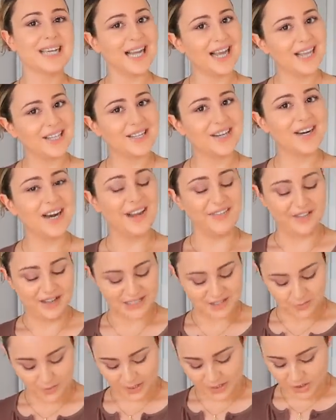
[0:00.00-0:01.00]
color and
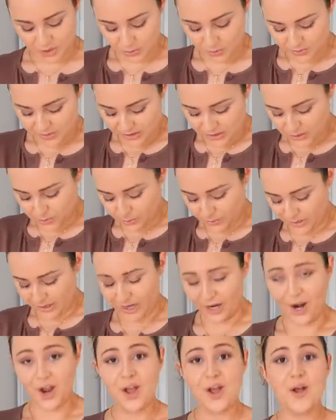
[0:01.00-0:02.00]
that's why i chose it to
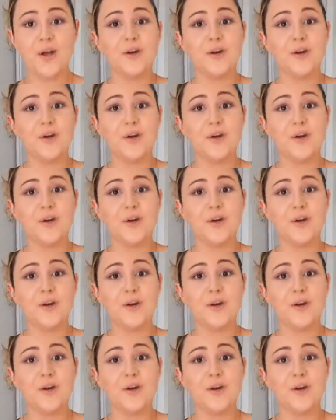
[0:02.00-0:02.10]
wear